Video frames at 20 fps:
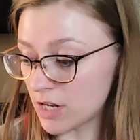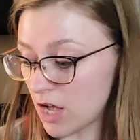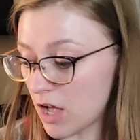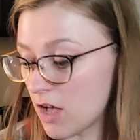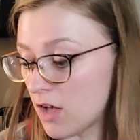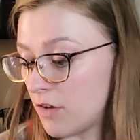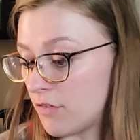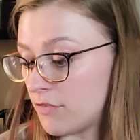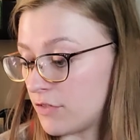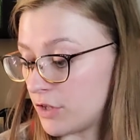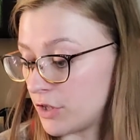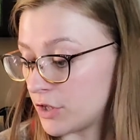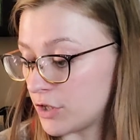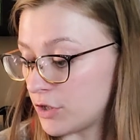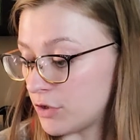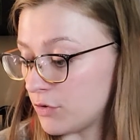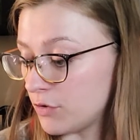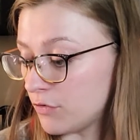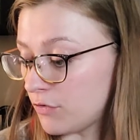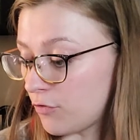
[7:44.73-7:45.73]
of the
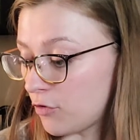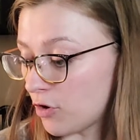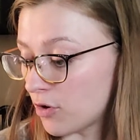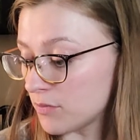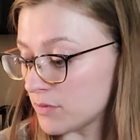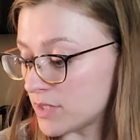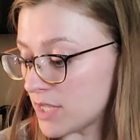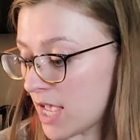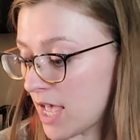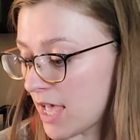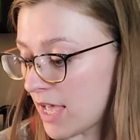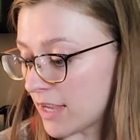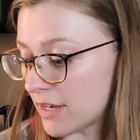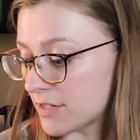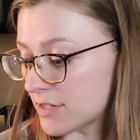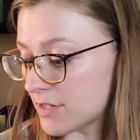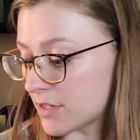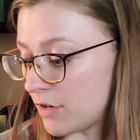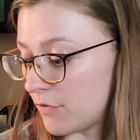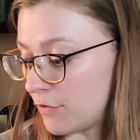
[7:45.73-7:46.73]
cuneiform
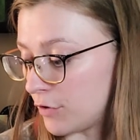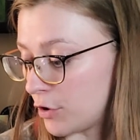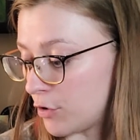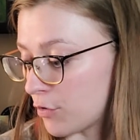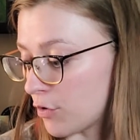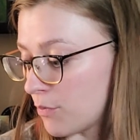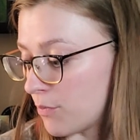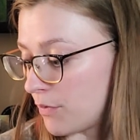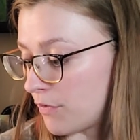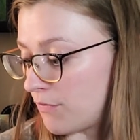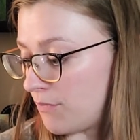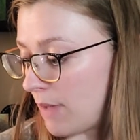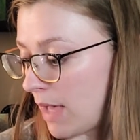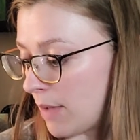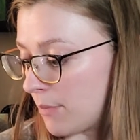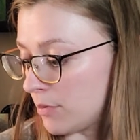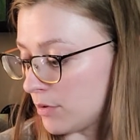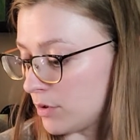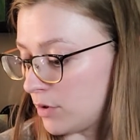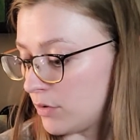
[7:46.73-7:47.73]
text of a group of
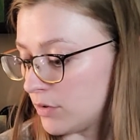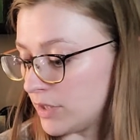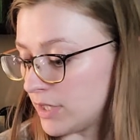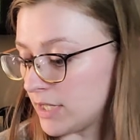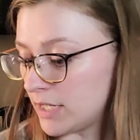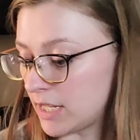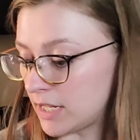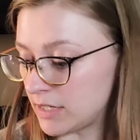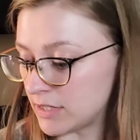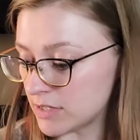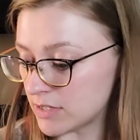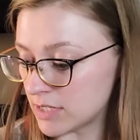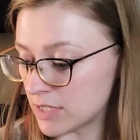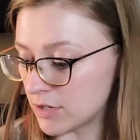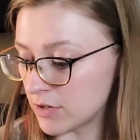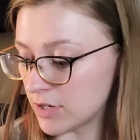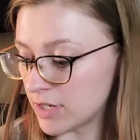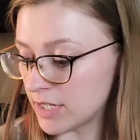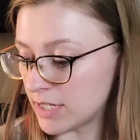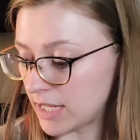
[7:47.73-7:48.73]
Babylonian and
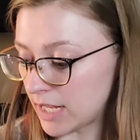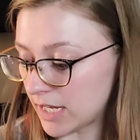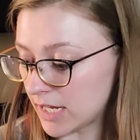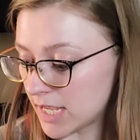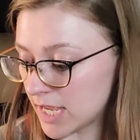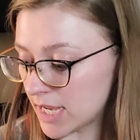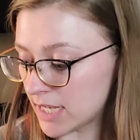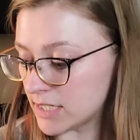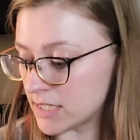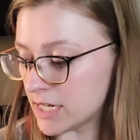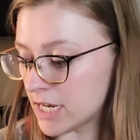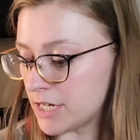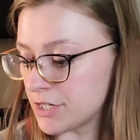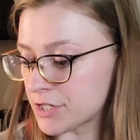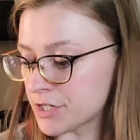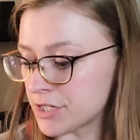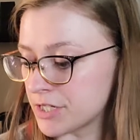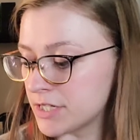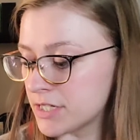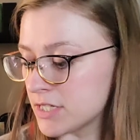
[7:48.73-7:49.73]
Assyrian
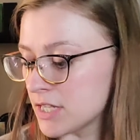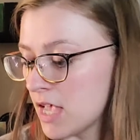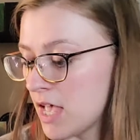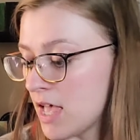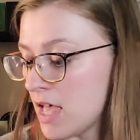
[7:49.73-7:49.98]
incantations